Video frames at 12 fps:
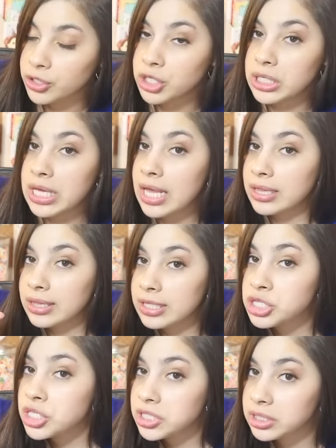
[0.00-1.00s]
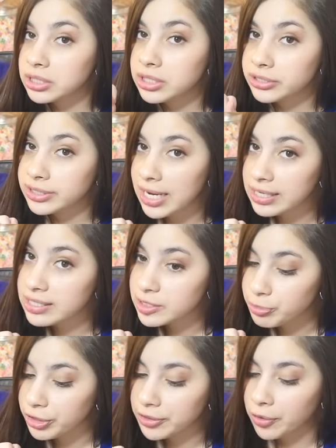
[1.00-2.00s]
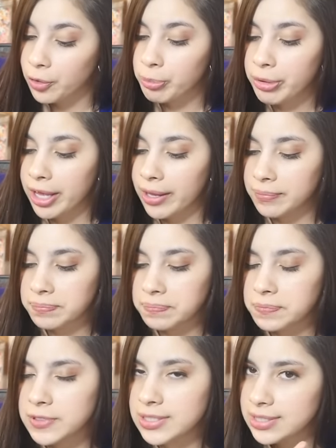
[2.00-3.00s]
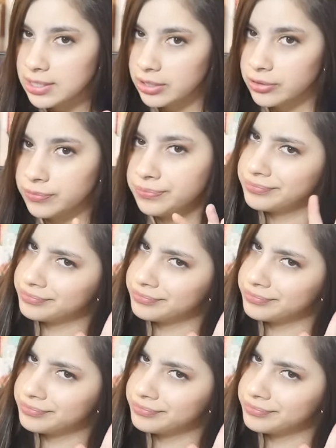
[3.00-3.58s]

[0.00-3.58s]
you get just a little tiny sprinkle, but still.